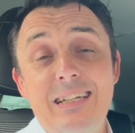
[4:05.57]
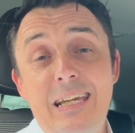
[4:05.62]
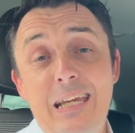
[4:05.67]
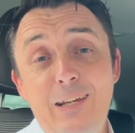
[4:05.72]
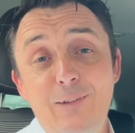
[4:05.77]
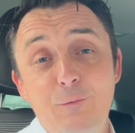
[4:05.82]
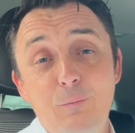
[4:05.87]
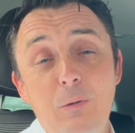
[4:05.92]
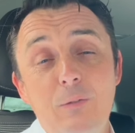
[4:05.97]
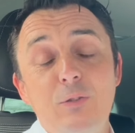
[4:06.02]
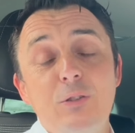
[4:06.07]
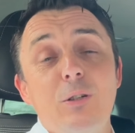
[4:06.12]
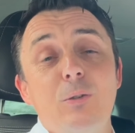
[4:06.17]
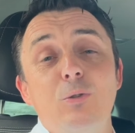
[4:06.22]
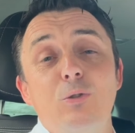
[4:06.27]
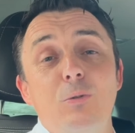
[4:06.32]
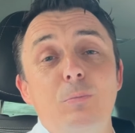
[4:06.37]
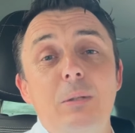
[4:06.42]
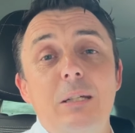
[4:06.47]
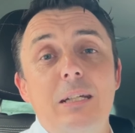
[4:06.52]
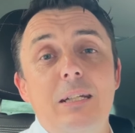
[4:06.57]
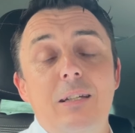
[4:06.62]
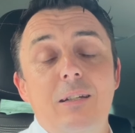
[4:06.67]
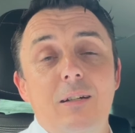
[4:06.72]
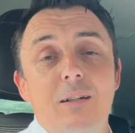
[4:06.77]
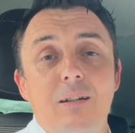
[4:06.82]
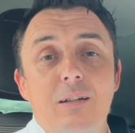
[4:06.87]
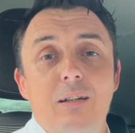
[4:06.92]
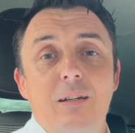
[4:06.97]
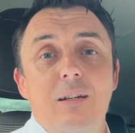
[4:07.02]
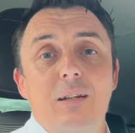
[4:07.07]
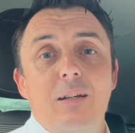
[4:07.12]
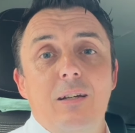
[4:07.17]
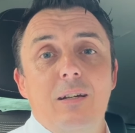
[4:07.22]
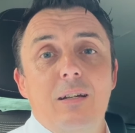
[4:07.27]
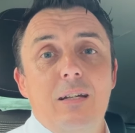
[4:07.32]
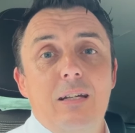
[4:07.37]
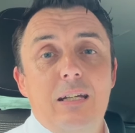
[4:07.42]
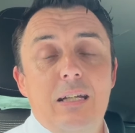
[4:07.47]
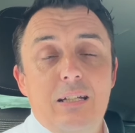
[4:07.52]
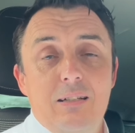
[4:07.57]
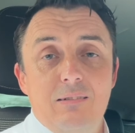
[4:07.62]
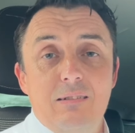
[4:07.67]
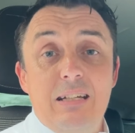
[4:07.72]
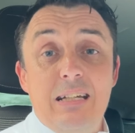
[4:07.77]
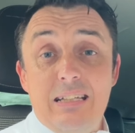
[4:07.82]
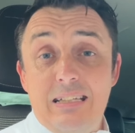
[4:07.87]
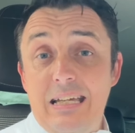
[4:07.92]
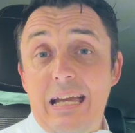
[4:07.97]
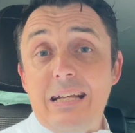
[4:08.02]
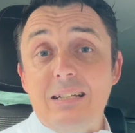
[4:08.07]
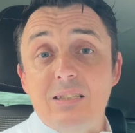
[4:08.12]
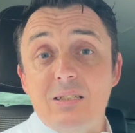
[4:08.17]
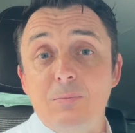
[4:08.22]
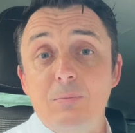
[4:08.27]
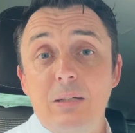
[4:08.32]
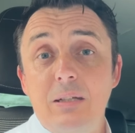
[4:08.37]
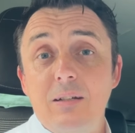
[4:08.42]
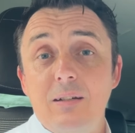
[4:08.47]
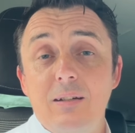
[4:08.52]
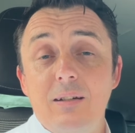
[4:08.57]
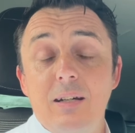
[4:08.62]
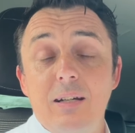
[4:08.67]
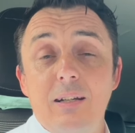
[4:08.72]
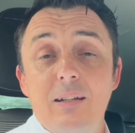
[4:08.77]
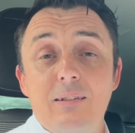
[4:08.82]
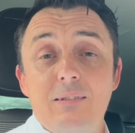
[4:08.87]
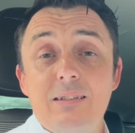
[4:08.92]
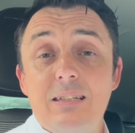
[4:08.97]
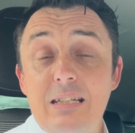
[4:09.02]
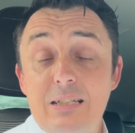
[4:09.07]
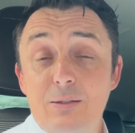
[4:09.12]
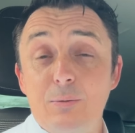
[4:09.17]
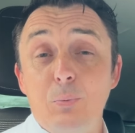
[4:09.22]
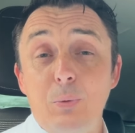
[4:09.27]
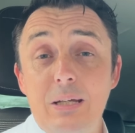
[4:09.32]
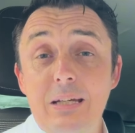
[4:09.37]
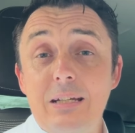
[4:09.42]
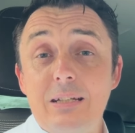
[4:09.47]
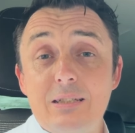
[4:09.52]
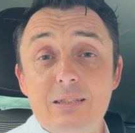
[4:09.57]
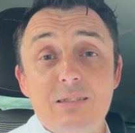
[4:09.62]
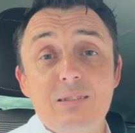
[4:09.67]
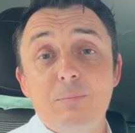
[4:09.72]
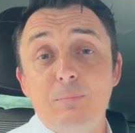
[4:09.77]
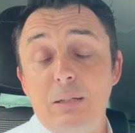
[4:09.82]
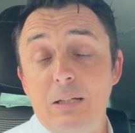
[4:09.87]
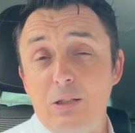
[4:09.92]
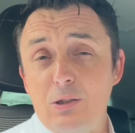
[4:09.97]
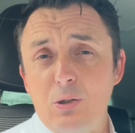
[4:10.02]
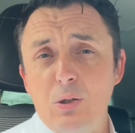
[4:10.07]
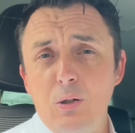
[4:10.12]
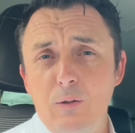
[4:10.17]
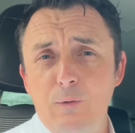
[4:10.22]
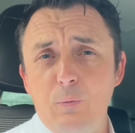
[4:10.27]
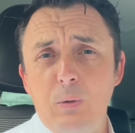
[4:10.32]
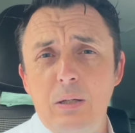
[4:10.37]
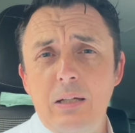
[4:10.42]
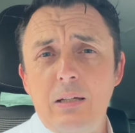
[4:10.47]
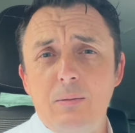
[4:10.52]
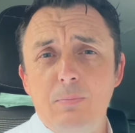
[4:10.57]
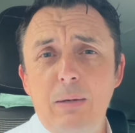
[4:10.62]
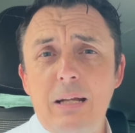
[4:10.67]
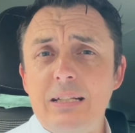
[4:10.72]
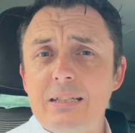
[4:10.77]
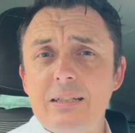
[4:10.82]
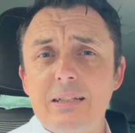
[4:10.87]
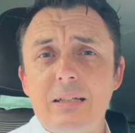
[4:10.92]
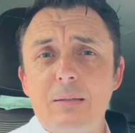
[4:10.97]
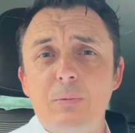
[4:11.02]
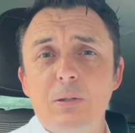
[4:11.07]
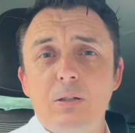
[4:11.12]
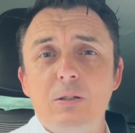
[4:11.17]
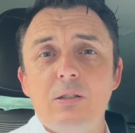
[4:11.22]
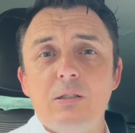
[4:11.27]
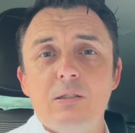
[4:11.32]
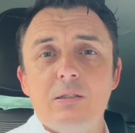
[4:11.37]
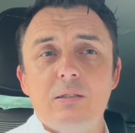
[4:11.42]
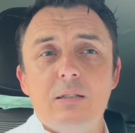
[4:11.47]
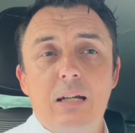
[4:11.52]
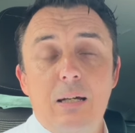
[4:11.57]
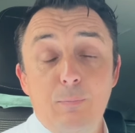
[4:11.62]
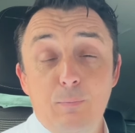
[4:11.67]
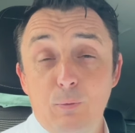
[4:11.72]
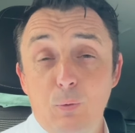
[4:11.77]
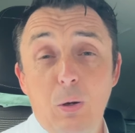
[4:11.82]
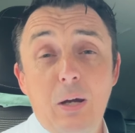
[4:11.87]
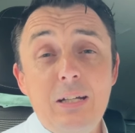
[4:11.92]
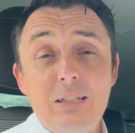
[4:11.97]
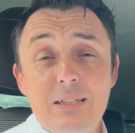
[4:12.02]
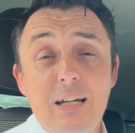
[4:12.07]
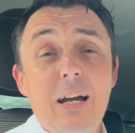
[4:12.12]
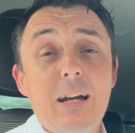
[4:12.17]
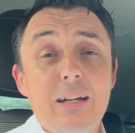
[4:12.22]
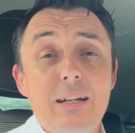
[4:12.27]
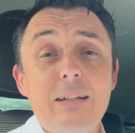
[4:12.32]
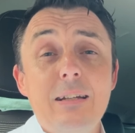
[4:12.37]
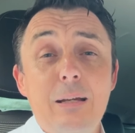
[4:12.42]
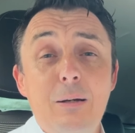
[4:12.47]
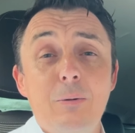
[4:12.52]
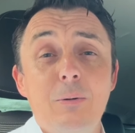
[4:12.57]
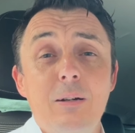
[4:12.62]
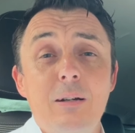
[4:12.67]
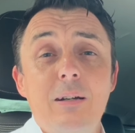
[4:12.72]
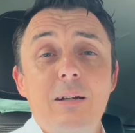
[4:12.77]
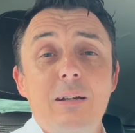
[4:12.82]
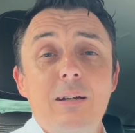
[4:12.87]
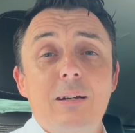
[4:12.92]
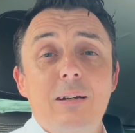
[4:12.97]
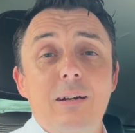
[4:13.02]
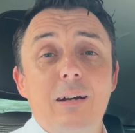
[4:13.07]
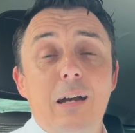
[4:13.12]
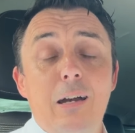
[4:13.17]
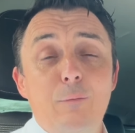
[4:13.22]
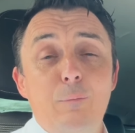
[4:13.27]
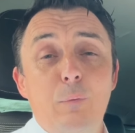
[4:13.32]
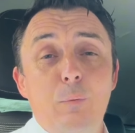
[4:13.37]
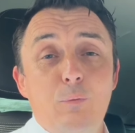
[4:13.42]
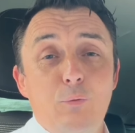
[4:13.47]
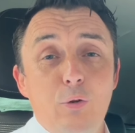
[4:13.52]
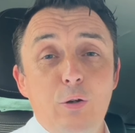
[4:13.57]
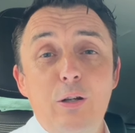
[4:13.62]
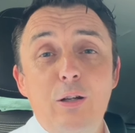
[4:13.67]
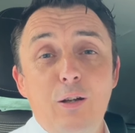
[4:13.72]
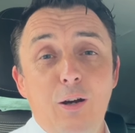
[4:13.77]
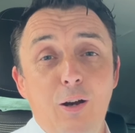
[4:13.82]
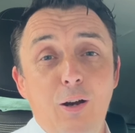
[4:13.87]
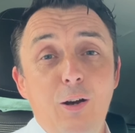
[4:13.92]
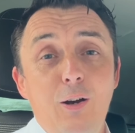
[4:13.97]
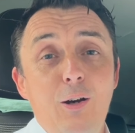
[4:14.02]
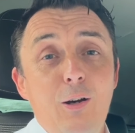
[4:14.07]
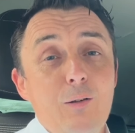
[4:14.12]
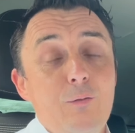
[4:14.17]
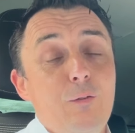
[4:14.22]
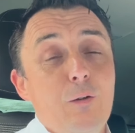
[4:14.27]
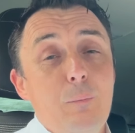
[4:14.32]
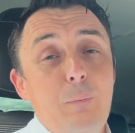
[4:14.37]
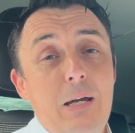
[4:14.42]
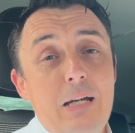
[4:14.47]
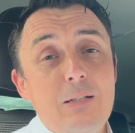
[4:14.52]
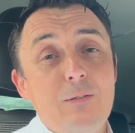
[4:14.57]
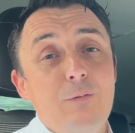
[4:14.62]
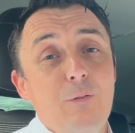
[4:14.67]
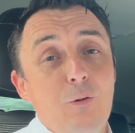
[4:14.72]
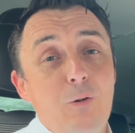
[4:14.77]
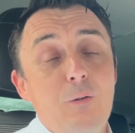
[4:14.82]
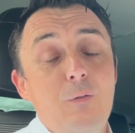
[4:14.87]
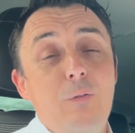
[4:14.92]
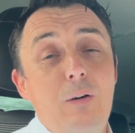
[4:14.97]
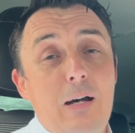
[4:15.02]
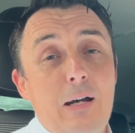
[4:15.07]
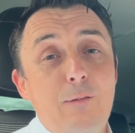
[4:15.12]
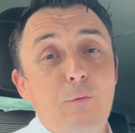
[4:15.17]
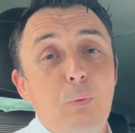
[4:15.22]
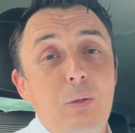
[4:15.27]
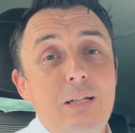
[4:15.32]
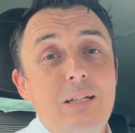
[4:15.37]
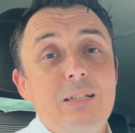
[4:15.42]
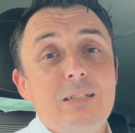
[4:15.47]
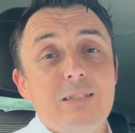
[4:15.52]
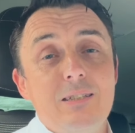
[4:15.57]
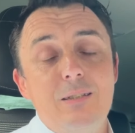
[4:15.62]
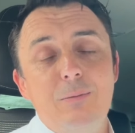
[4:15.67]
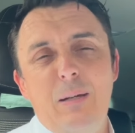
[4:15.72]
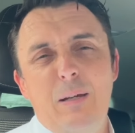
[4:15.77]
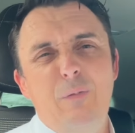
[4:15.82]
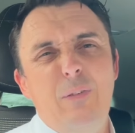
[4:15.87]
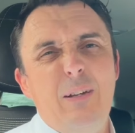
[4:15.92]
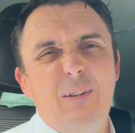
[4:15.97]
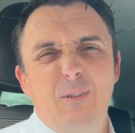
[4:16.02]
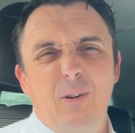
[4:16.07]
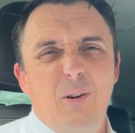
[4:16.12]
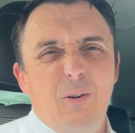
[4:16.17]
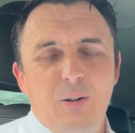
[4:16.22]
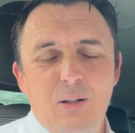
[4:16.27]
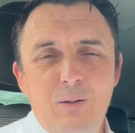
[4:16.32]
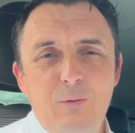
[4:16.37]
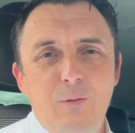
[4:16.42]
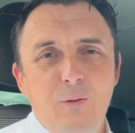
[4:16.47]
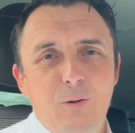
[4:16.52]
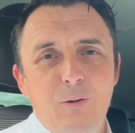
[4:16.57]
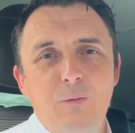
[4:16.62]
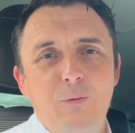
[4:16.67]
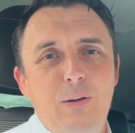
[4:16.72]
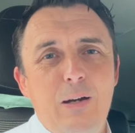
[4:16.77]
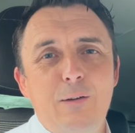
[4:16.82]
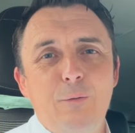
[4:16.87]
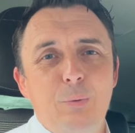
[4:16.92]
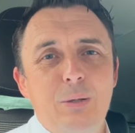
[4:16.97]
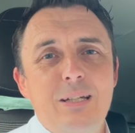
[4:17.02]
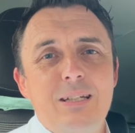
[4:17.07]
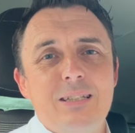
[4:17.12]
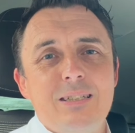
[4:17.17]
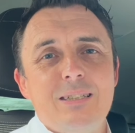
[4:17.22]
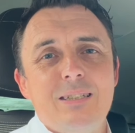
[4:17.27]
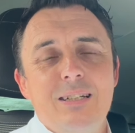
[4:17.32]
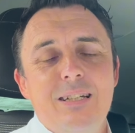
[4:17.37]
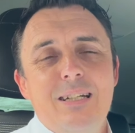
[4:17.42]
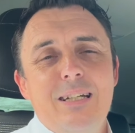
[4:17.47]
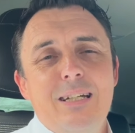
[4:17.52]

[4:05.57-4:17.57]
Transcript: even with social media, it gets to me. And this week's been a tough week mentally because I'm quite tired now. I've been running hard for the past 4 or 5 weeks. And you may think, oh, only 4 or 5 weeks.